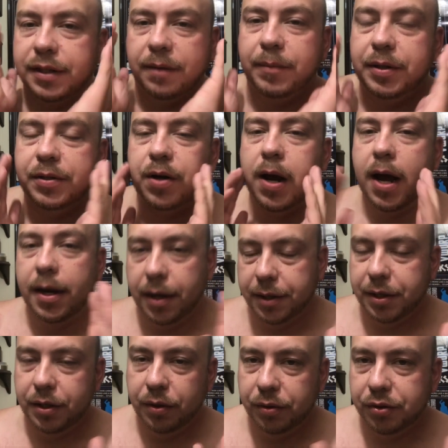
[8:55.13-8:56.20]
I've been trying
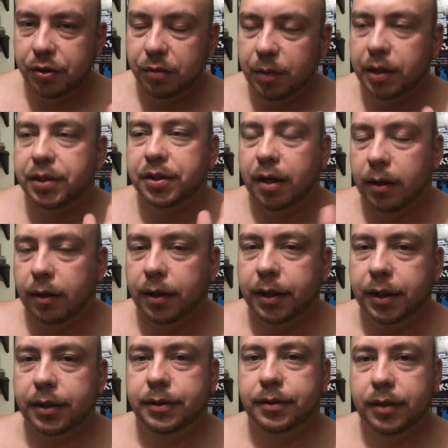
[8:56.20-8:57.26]
not to use too much
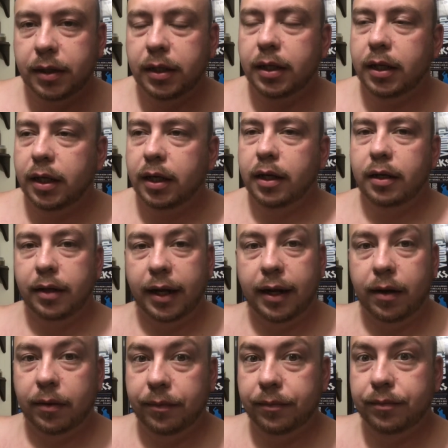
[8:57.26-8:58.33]
sterling, and
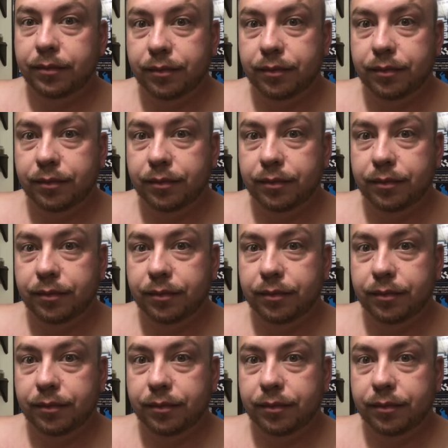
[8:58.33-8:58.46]
now